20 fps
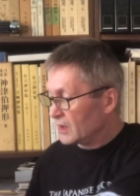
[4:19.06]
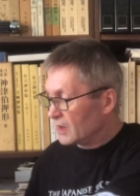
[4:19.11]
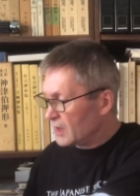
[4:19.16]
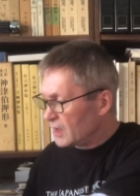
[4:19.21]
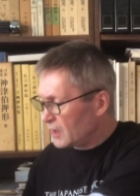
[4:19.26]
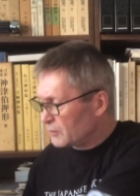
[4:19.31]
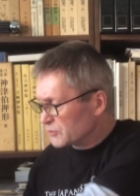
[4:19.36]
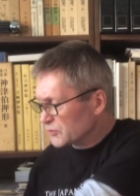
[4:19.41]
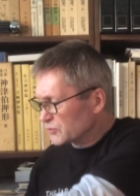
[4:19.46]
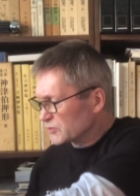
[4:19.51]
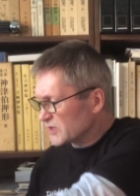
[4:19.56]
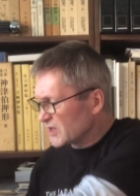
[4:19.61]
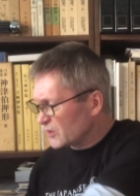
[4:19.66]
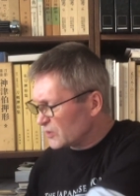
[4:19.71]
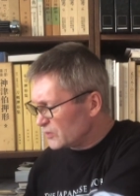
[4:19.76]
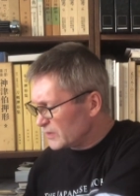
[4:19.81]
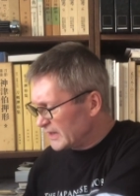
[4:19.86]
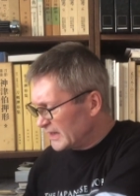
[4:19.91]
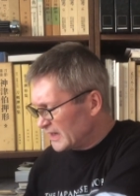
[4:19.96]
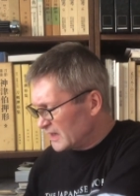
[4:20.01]
I was also
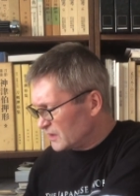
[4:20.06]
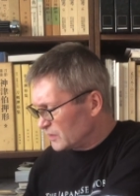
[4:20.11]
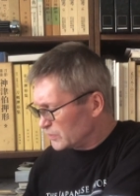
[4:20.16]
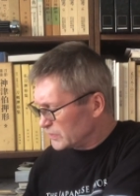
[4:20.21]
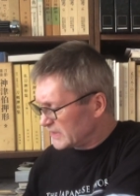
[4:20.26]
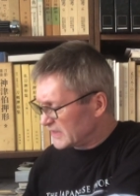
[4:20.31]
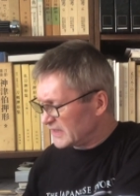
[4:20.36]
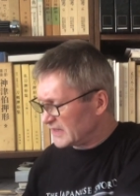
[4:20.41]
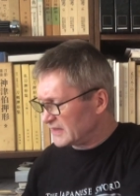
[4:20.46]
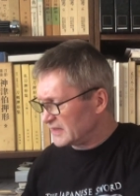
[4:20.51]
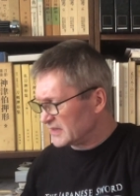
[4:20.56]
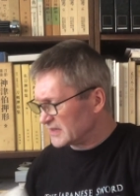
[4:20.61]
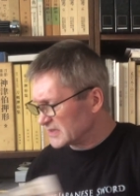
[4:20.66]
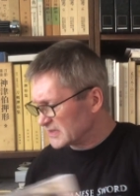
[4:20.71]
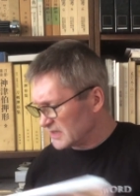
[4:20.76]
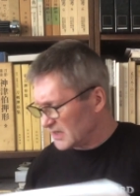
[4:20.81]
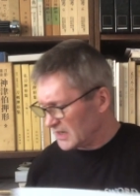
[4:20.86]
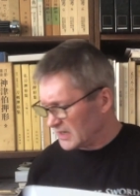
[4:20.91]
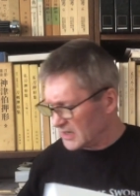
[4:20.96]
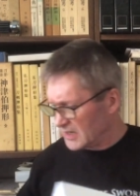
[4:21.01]
included in this
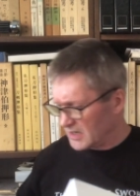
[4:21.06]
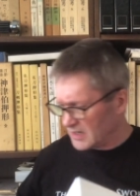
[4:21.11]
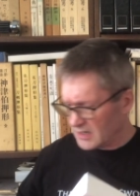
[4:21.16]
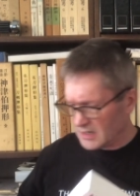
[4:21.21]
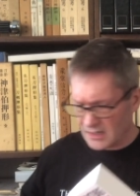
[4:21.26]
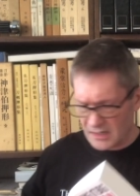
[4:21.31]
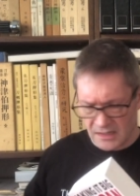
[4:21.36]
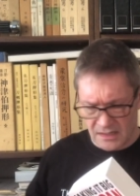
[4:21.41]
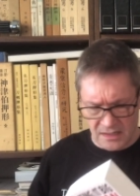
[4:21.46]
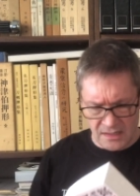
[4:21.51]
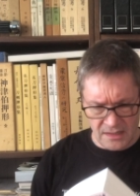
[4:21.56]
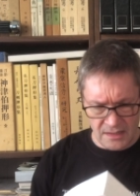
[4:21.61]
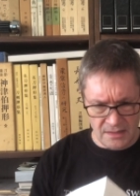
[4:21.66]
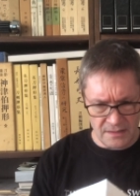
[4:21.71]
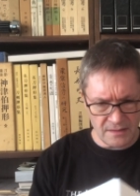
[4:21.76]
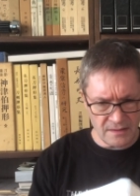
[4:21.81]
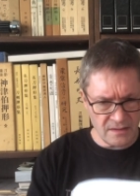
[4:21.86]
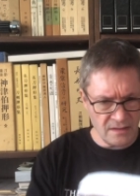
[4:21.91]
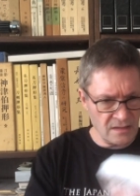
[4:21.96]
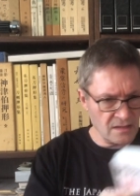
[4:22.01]

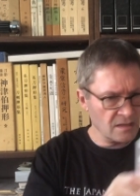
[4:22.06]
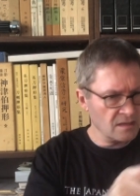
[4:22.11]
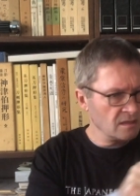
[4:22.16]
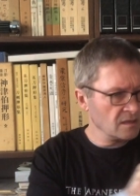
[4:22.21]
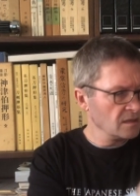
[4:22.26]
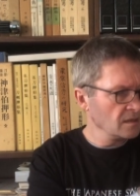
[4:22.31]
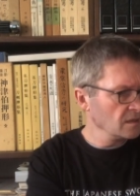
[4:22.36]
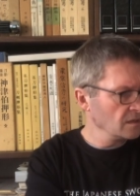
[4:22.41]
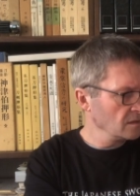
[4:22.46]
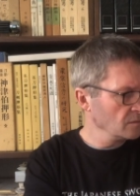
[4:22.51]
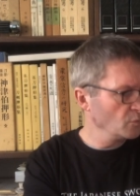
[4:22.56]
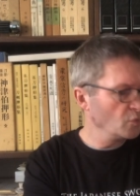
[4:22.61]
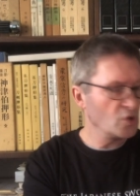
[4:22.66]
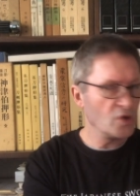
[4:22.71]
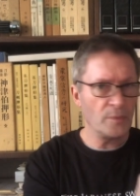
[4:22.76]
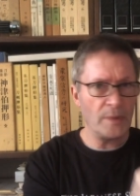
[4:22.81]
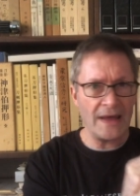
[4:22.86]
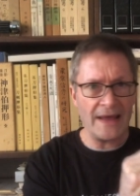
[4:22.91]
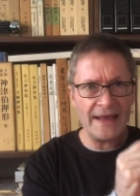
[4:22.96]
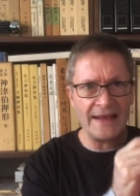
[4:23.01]
book
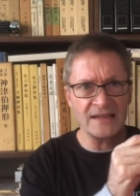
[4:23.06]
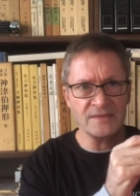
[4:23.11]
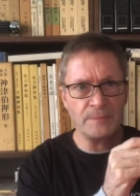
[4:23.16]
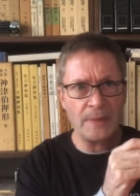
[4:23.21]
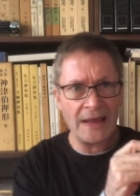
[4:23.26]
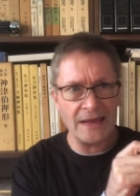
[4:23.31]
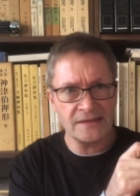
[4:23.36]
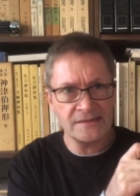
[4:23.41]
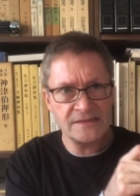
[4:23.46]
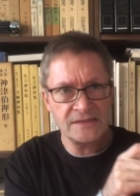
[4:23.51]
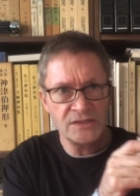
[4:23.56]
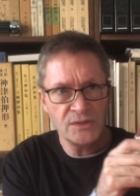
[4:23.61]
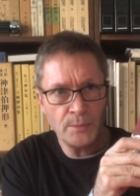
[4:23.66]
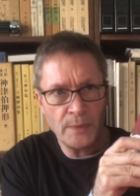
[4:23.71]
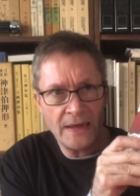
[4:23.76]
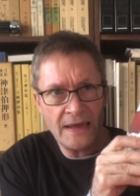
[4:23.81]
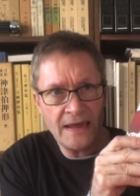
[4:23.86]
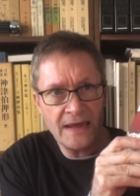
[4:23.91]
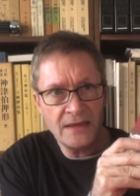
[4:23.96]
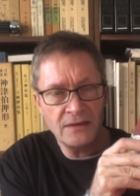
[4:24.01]
about expats in
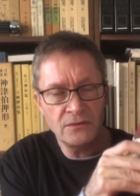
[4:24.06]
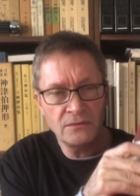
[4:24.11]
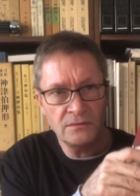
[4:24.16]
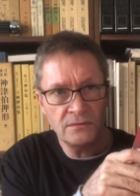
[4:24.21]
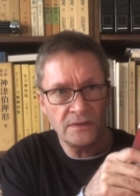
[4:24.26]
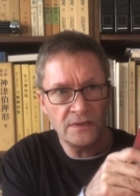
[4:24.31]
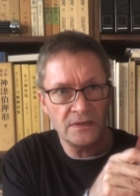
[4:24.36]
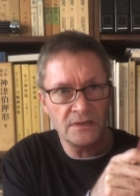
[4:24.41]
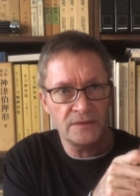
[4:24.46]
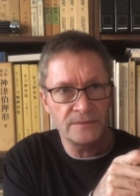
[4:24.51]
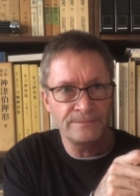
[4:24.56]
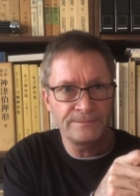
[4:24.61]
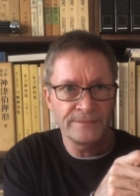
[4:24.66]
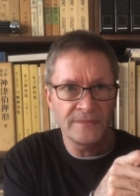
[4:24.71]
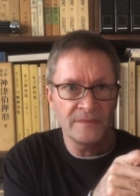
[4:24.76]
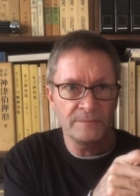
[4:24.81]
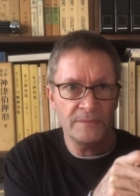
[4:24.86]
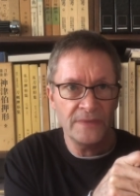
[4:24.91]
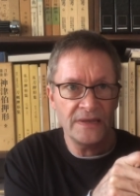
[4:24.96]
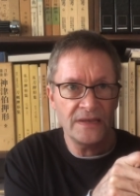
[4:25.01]
Japan. You know,
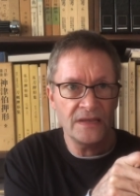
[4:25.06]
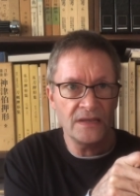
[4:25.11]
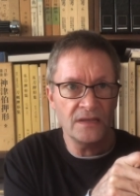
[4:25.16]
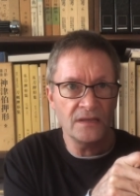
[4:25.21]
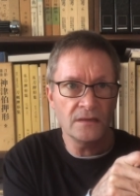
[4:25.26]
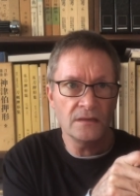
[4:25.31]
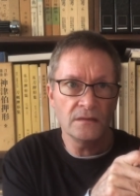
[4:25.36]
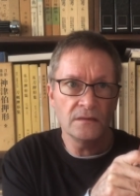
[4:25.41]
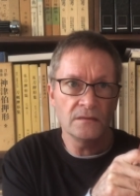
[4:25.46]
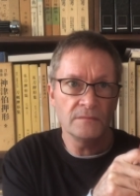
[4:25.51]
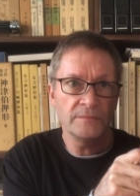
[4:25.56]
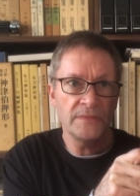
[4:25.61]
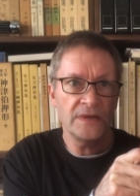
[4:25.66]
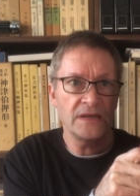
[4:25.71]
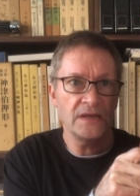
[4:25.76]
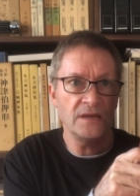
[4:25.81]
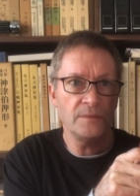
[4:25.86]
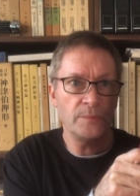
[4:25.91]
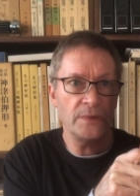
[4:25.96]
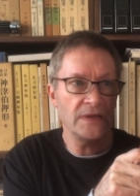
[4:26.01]
making it
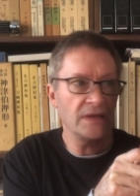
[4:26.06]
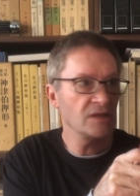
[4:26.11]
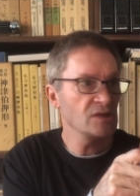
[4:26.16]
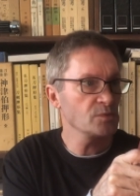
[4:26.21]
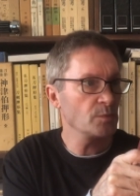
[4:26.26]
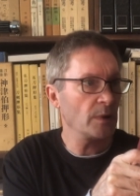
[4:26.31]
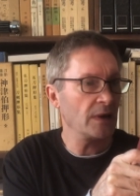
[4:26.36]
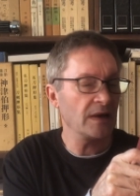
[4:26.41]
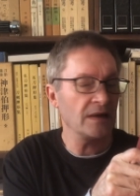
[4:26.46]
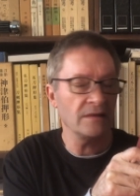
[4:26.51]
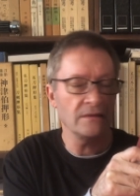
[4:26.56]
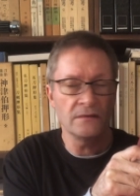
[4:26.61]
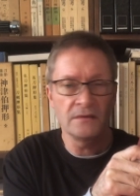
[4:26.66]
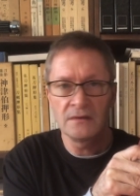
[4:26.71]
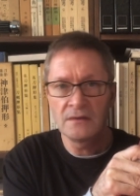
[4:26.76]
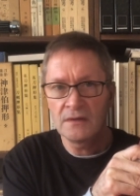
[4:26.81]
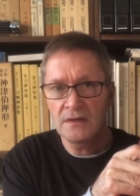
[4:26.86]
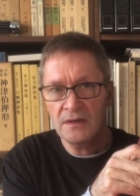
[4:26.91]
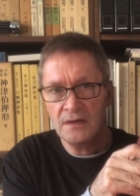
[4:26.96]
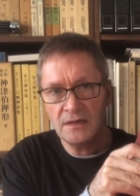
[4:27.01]
big in Japan.
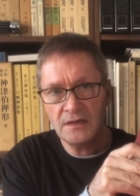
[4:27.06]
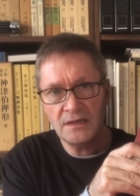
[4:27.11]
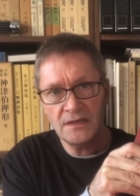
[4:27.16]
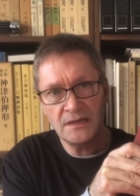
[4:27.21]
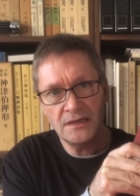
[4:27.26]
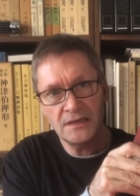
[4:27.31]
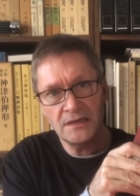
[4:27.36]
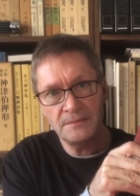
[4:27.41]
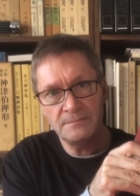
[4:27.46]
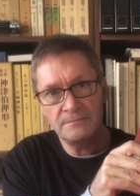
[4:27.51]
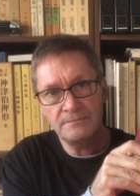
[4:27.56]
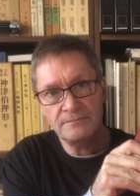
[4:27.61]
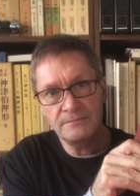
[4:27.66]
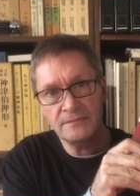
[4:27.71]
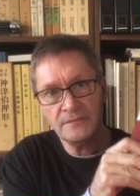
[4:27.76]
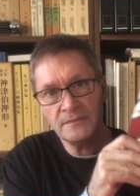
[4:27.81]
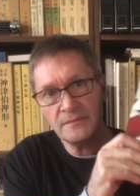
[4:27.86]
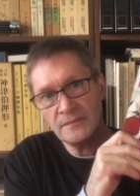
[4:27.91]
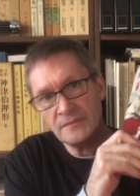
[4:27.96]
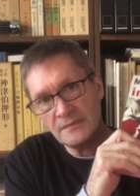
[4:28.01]
Yeah,
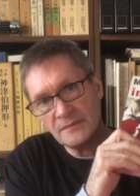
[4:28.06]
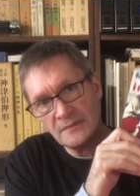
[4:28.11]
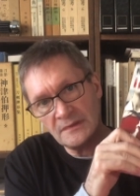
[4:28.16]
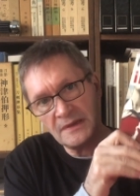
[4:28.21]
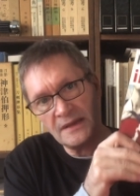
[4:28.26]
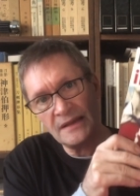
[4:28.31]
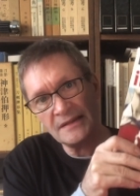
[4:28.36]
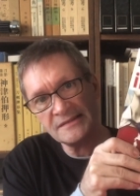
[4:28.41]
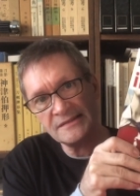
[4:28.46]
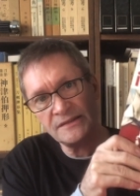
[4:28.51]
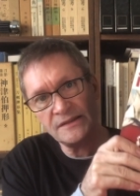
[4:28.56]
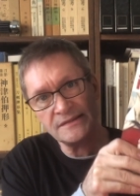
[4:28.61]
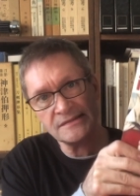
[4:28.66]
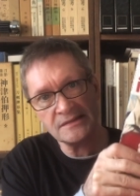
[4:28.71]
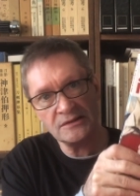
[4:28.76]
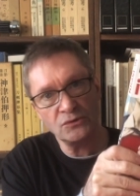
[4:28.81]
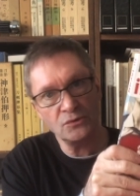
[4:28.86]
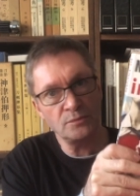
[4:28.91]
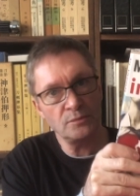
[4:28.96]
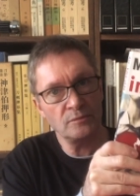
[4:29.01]
it's a nice
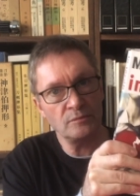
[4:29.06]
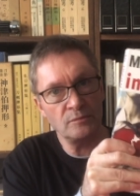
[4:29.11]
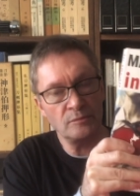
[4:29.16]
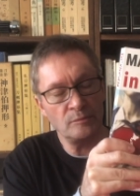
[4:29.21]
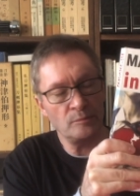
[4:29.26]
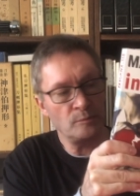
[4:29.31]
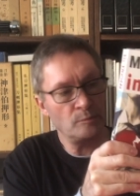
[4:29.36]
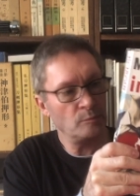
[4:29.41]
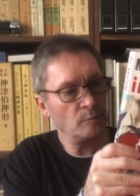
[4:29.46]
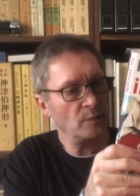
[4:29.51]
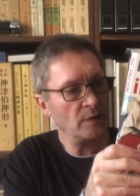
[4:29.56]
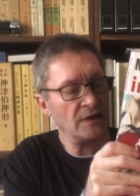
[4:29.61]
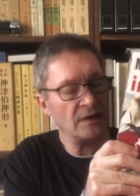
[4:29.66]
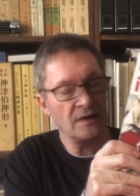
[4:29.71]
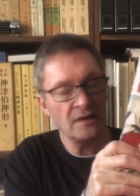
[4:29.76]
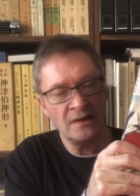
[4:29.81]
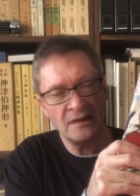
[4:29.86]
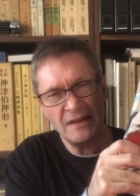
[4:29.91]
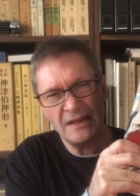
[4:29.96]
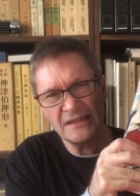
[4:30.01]
little bit.
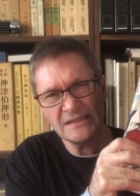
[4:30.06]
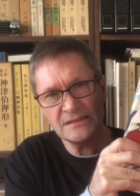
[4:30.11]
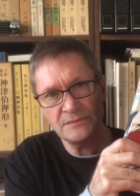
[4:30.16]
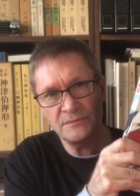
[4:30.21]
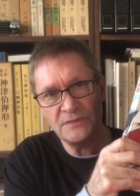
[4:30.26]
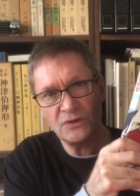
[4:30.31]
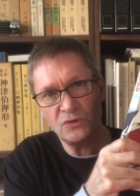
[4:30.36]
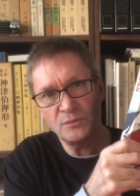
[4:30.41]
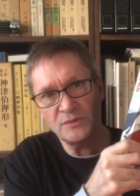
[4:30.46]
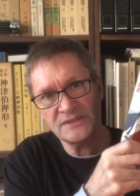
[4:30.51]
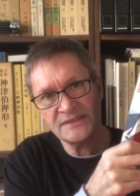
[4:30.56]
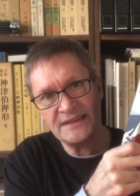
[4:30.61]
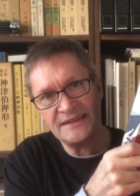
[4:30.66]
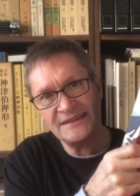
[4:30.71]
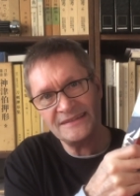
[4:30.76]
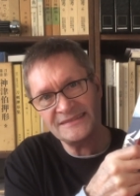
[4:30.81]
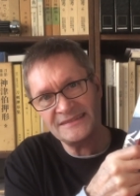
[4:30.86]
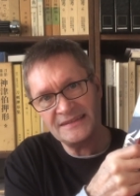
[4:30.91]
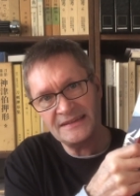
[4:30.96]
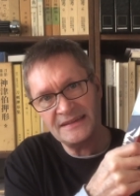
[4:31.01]
There's some little
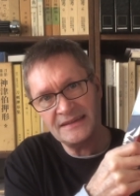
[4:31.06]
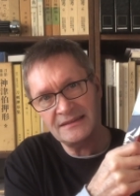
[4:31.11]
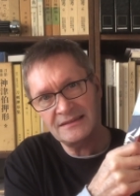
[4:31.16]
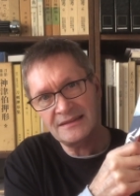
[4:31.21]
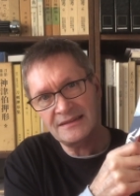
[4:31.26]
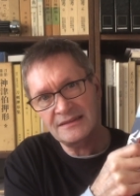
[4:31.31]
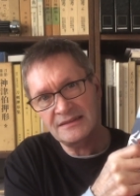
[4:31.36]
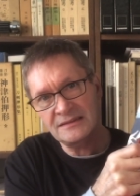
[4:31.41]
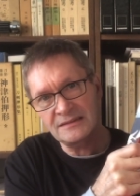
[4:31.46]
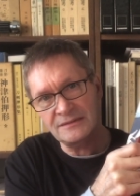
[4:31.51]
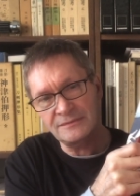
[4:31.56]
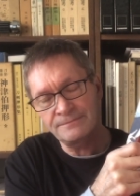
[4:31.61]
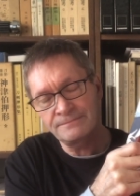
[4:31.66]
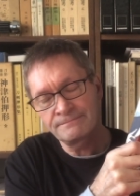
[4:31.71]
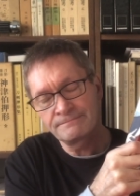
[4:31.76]
mistakes in there, like, you know,